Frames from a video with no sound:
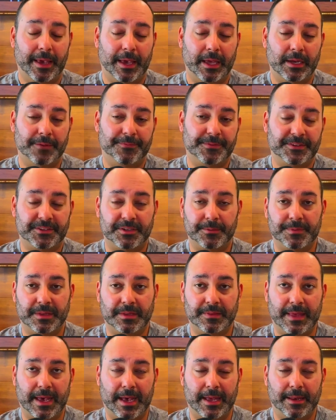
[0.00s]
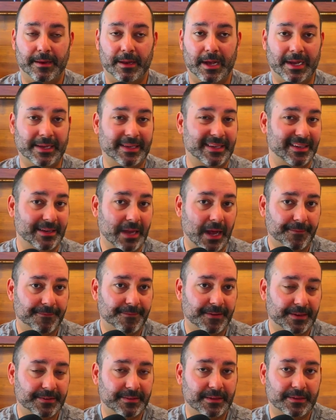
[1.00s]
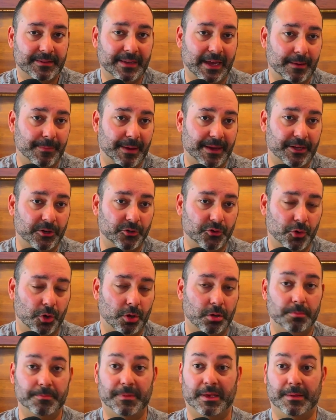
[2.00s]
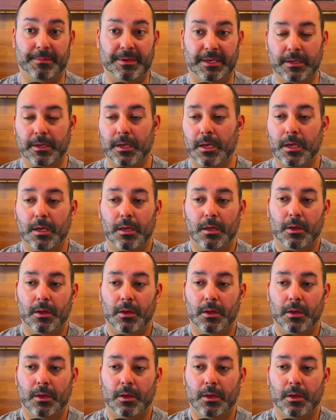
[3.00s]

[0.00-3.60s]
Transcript: And if it's something that I cannot fix, that's out of my control, maybe